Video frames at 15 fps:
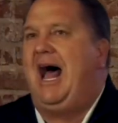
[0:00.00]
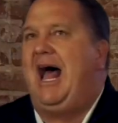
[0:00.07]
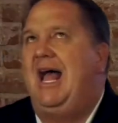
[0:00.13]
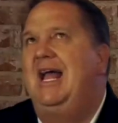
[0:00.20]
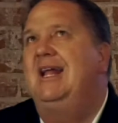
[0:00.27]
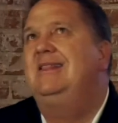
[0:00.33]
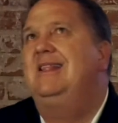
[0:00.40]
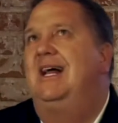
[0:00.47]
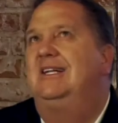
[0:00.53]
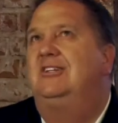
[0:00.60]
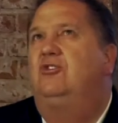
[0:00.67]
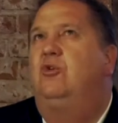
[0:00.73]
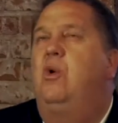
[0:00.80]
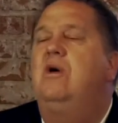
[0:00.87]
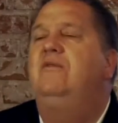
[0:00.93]
In that
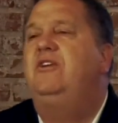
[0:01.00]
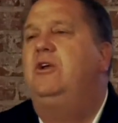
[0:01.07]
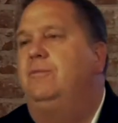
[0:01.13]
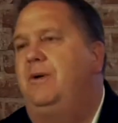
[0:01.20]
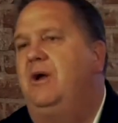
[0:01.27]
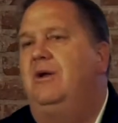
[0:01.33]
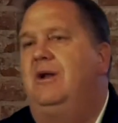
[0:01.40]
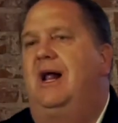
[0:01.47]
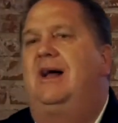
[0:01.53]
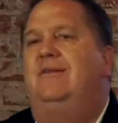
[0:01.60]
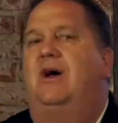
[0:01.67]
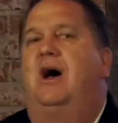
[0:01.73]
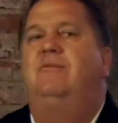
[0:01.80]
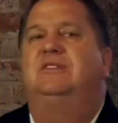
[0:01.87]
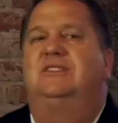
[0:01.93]
12-year period,
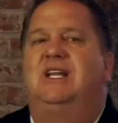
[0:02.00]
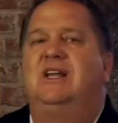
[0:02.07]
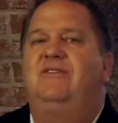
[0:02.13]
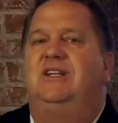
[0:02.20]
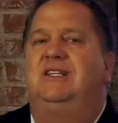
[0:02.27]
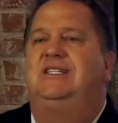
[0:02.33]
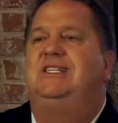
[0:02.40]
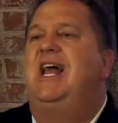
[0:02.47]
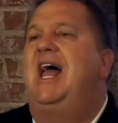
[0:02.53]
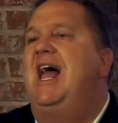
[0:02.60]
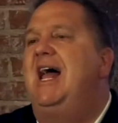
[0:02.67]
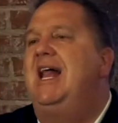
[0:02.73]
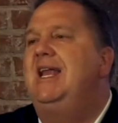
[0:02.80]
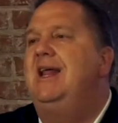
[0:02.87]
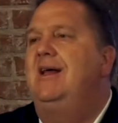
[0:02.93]
I was given
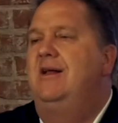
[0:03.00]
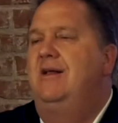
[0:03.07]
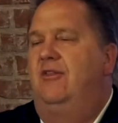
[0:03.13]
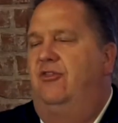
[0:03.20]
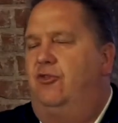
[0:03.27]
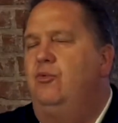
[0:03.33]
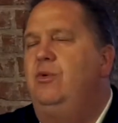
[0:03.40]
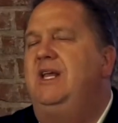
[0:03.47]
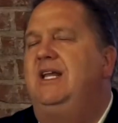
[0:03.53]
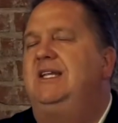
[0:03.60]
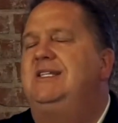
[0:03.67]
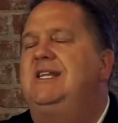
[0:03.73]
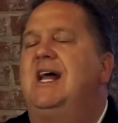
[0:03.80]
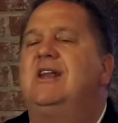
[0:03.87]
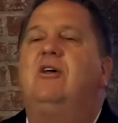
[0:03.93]
three
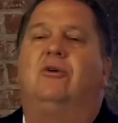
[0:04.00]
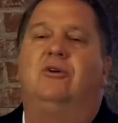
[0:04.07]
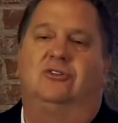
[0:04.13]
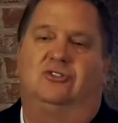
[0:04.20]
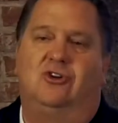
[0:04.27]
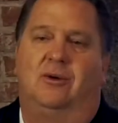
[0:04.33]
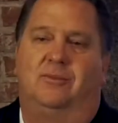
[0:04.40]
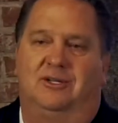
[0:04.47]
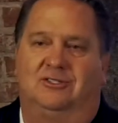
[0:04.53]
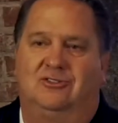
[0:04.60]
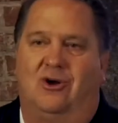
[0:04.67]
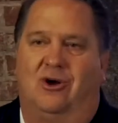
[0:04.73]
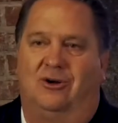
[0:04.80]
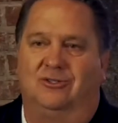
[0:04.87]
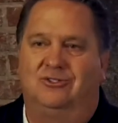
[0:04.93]
$10 Starbucks
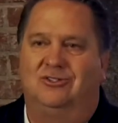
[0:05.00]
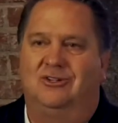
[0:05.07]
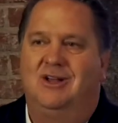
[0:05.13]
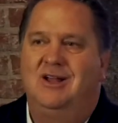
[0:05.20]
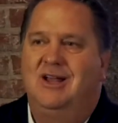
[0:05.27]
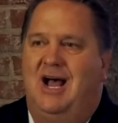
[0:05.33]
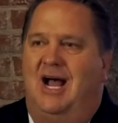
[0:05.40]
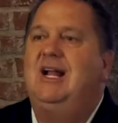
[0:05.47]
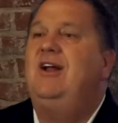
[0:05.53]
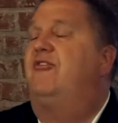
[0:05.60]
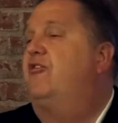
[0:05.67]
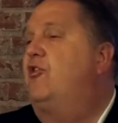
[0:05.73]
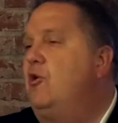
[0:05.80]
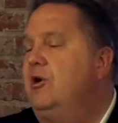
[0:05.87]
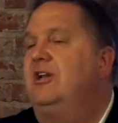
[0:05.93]
cards. I got
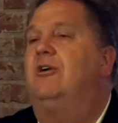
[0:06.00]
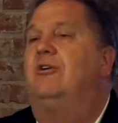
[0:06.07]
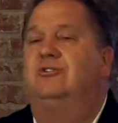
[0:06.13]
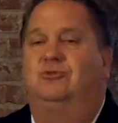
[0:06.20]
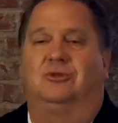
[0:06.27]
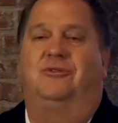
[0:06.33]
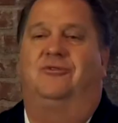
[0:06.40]
$30 worth of